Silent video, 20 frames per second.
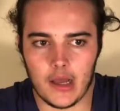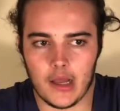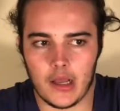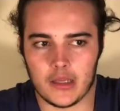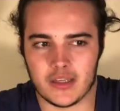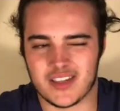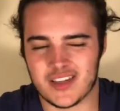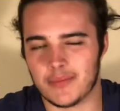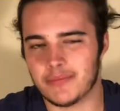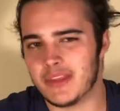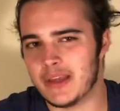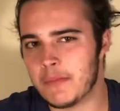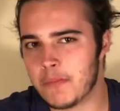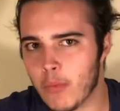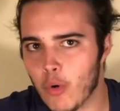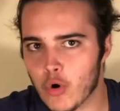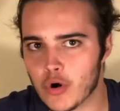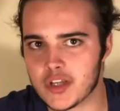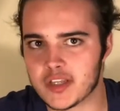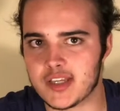something
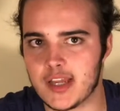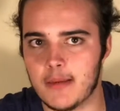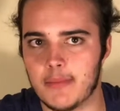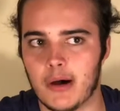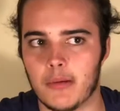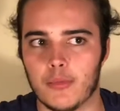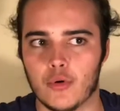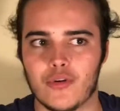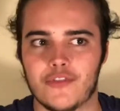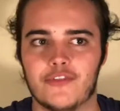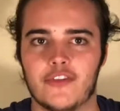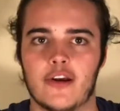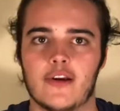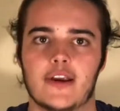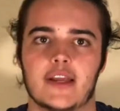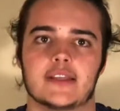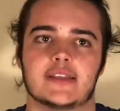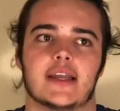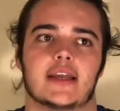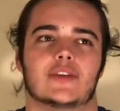more to say about
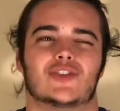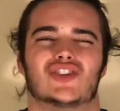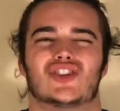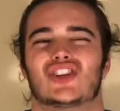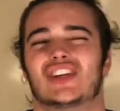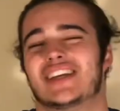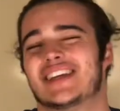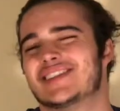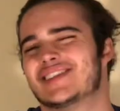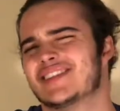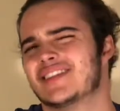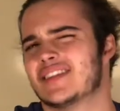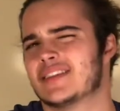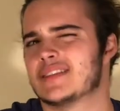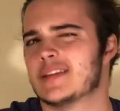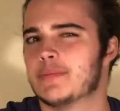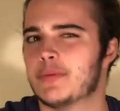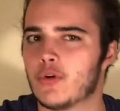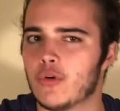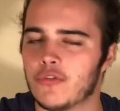Modafferi is that she isn't the
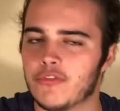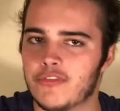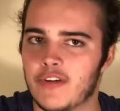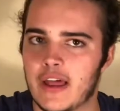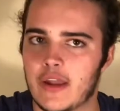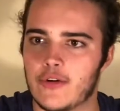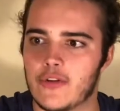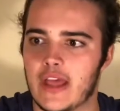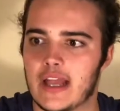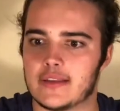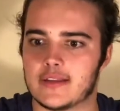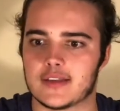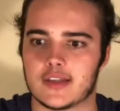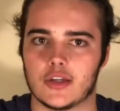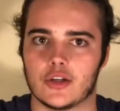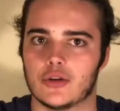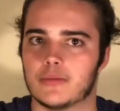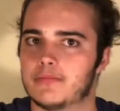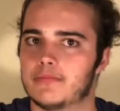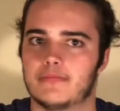typical fighter that's
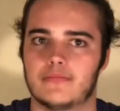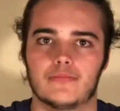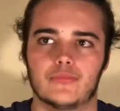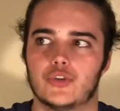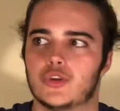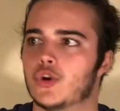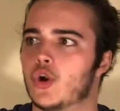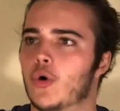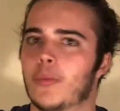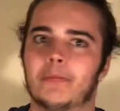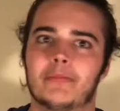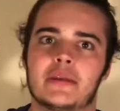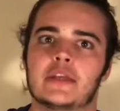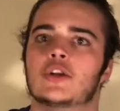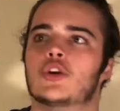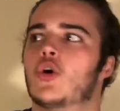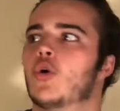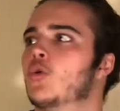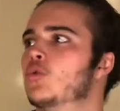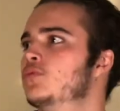gonna, be
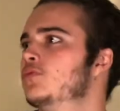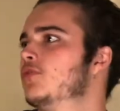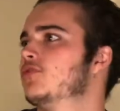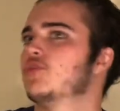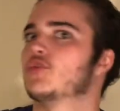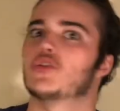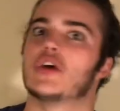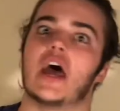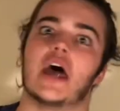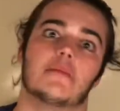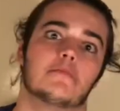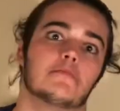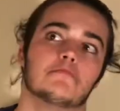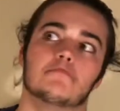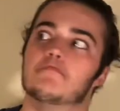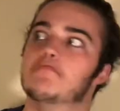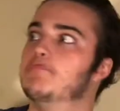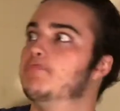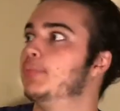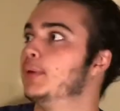known for that
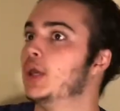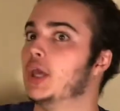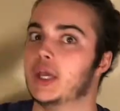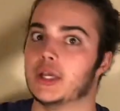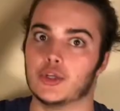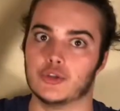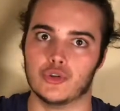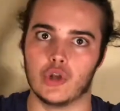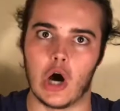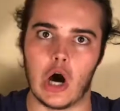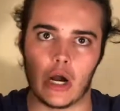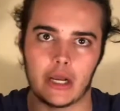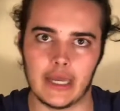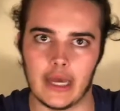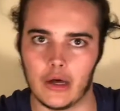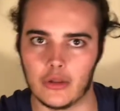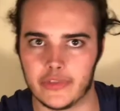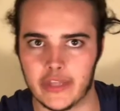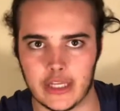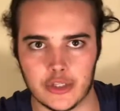big
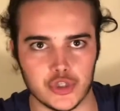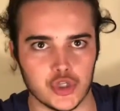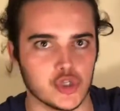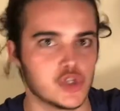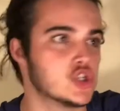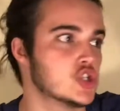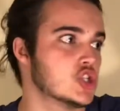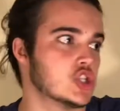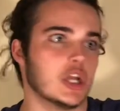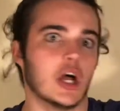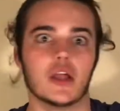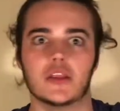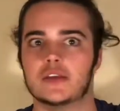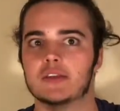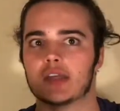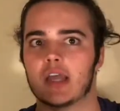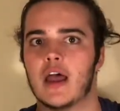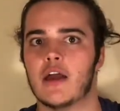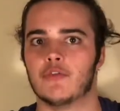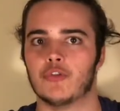knockout that just stuns
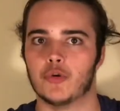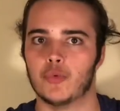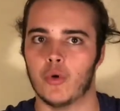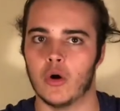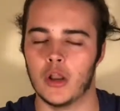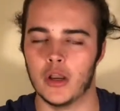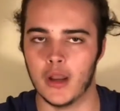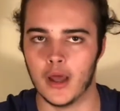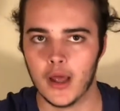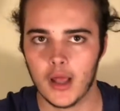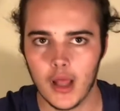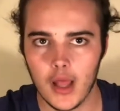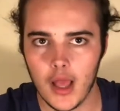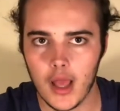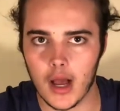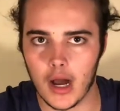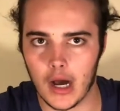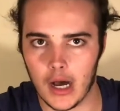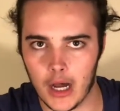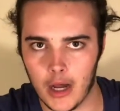everyone,
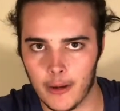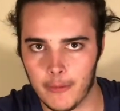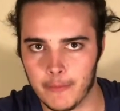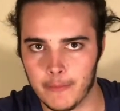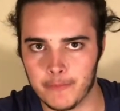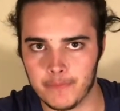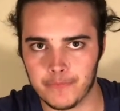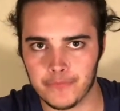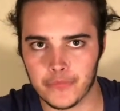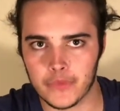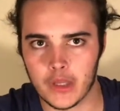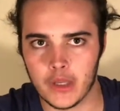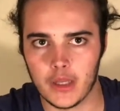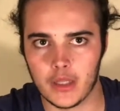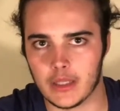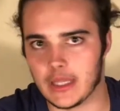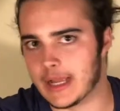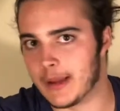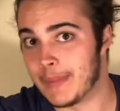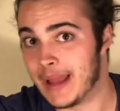
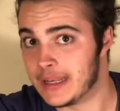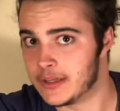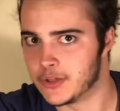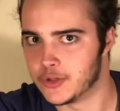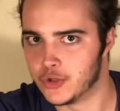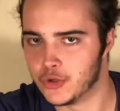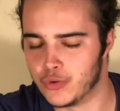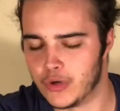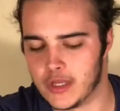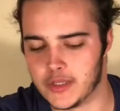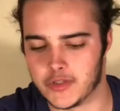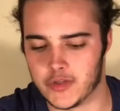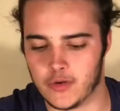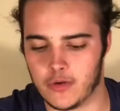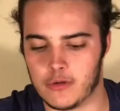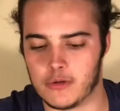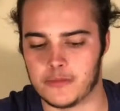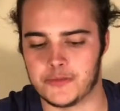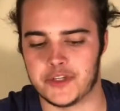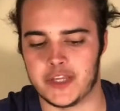like Amanda Nunes. You know
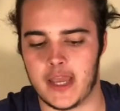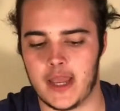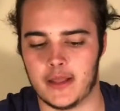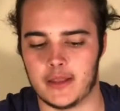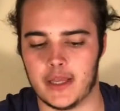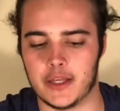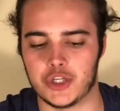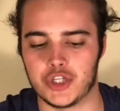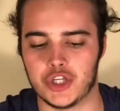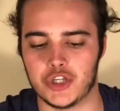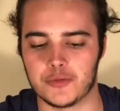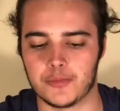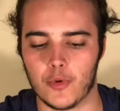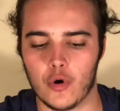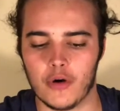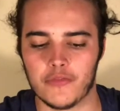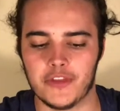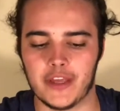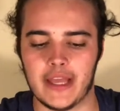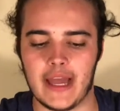what I'm saying? Like, she's more
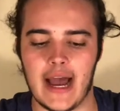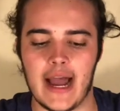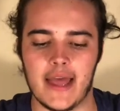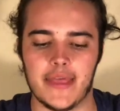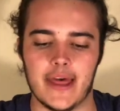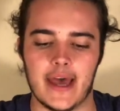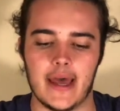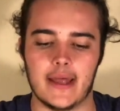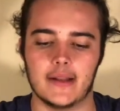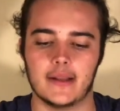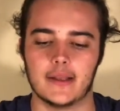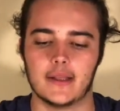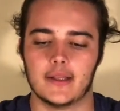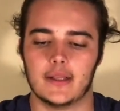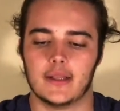of the guy that